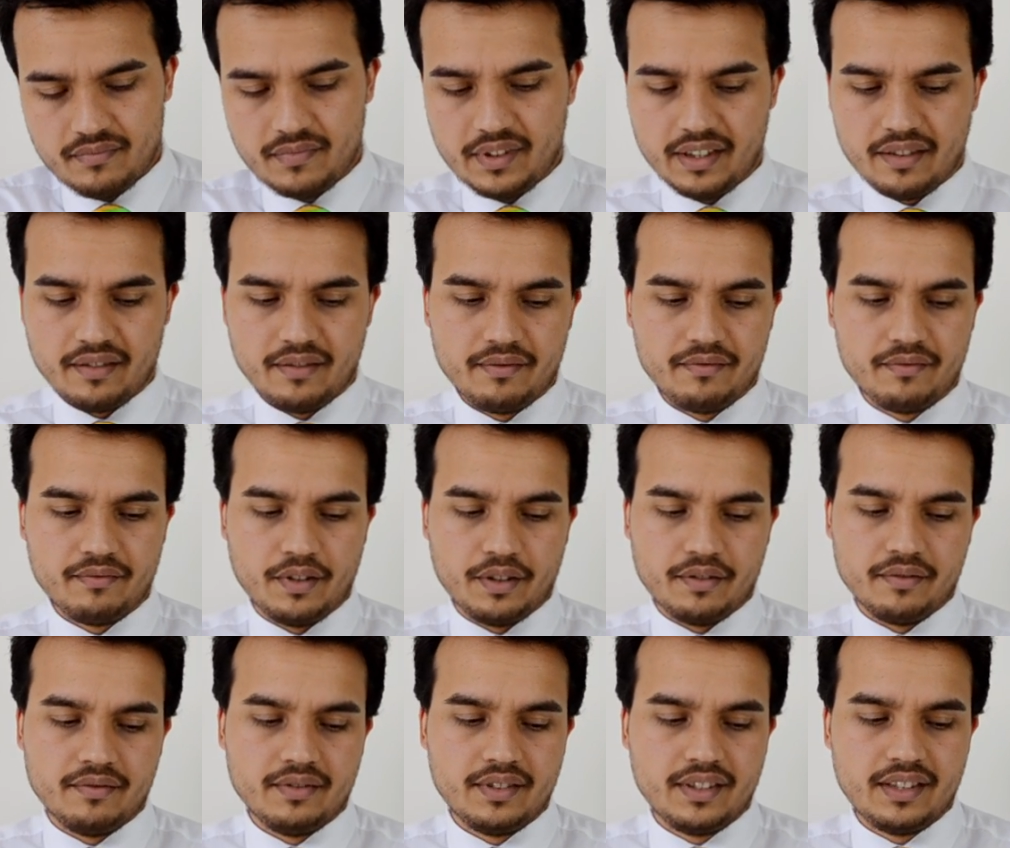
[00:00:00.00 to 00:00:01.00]
Yeah,
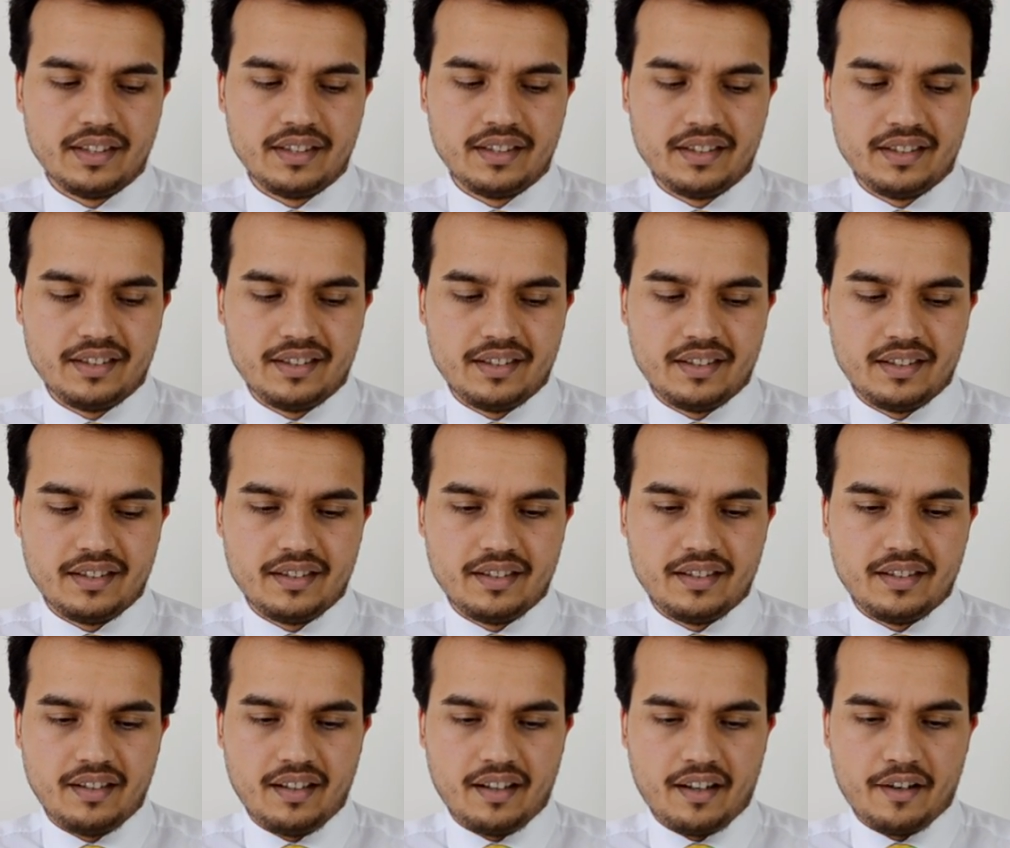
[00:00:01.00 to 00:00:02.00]
well,
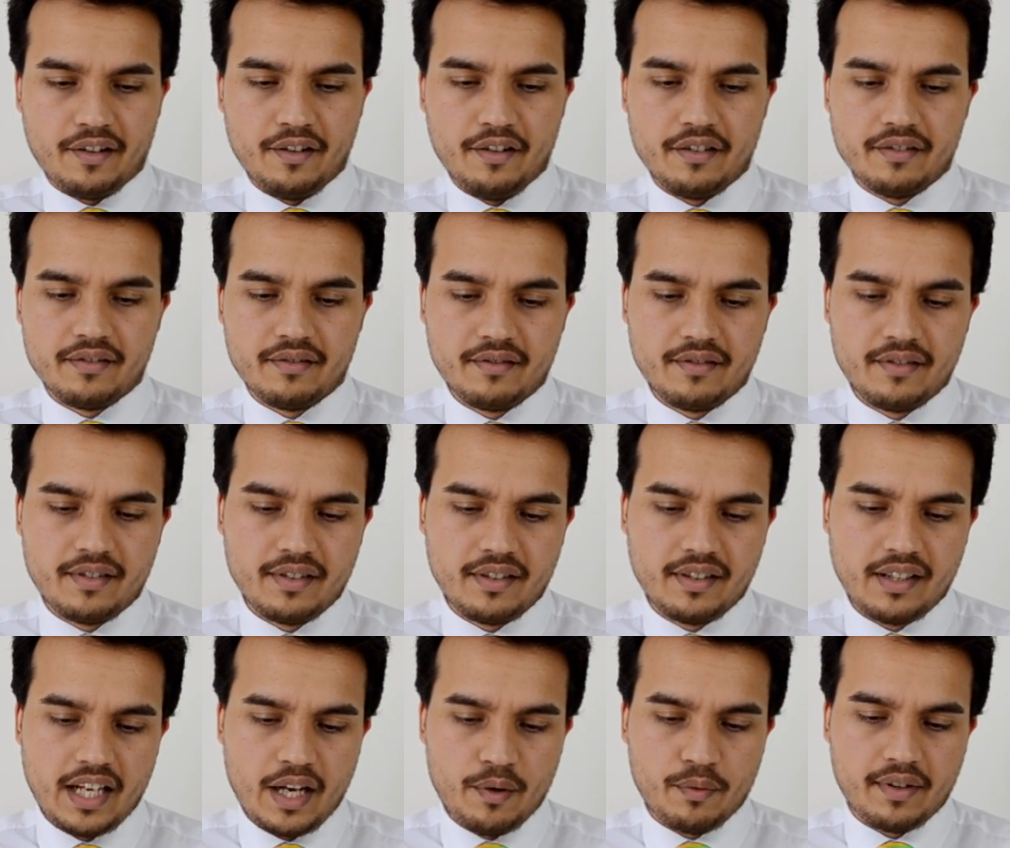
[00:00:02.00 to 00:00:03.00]
I don't know.
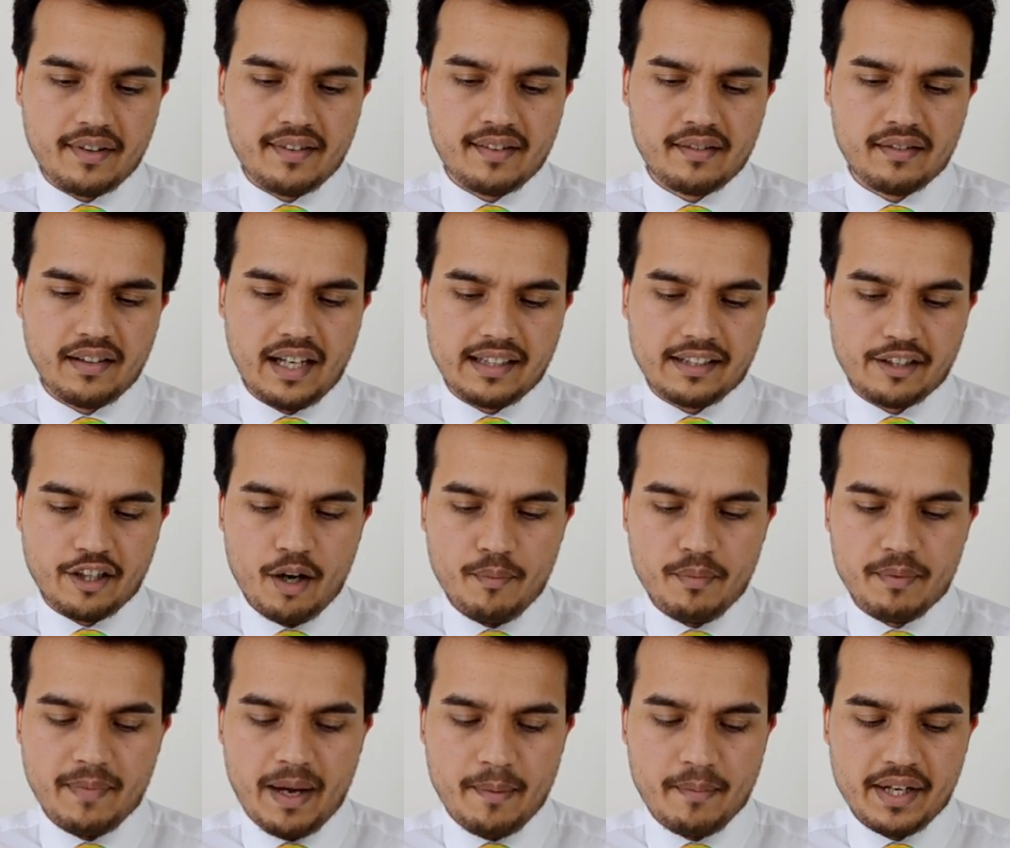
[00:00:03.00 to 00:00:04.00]
It was slightly
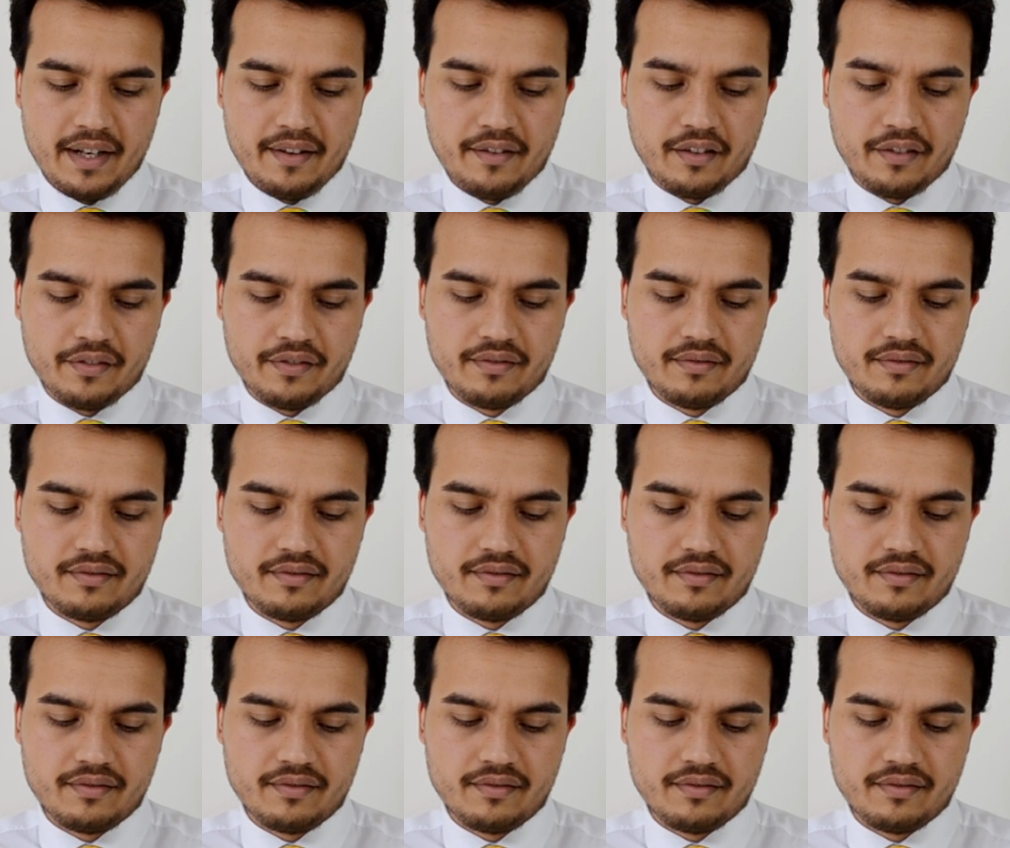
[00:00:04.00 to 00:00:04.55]
open, maybe it is off.